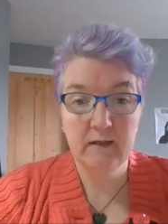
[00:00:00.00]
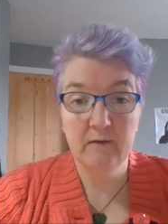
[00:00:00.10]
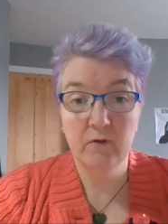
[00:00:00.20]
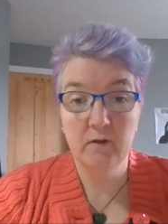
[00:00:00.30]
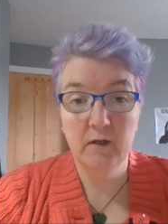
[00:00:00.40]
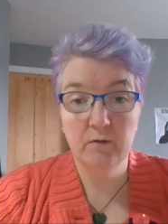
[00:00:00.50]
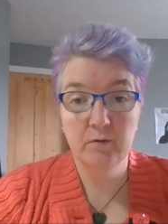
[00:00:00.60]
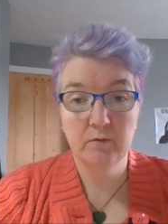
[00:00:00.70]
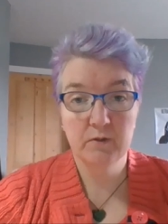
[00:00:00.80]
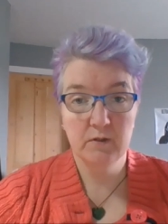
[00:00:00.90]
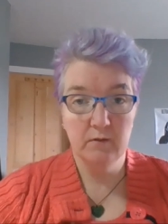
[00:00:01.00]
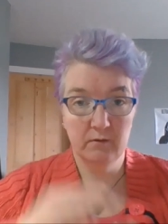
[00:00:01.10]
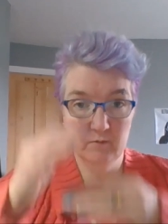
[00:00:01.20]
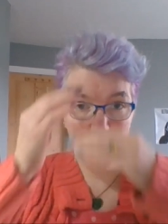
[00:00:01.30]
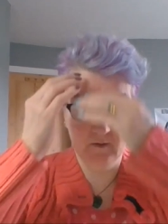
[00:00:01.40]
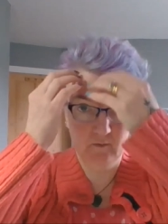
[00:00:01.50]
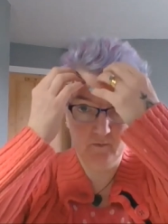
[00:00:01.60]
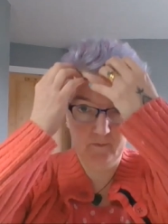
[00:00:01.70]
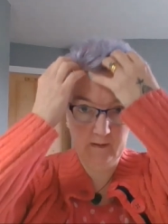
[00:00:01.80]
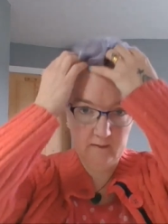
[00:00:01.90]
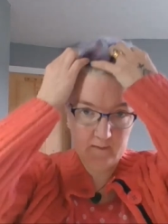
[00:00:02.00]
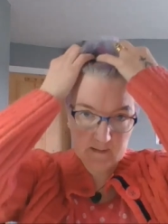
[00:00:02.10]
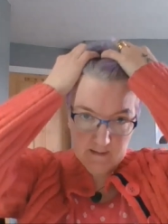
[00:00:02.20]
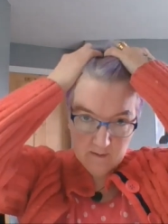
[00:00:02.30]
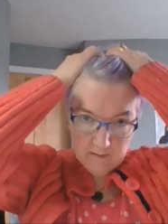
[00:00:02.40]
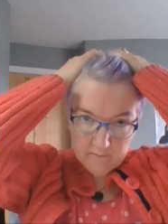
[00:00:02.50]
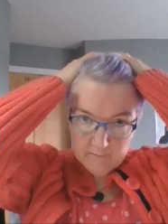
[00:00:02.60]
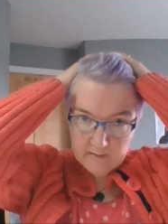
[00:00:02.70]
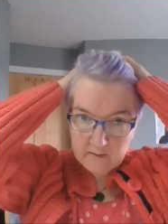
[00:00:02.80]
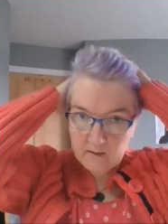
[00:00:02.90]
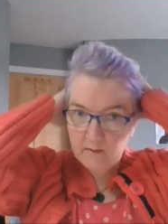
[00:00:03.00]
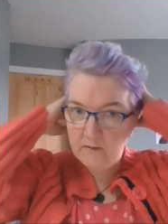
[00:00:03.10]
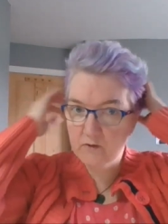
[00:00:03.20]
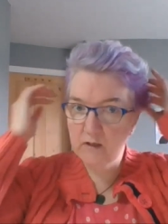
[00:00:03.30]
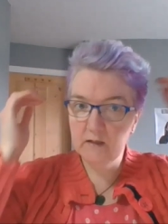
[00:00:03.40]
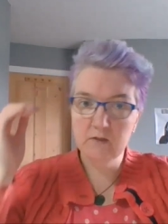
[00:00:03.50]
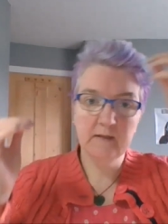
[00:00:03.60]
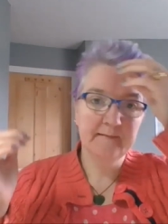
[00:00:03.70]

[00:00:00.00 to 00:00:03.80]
Now, if you're local to the north of England and you haven't been to the Cone Exchange,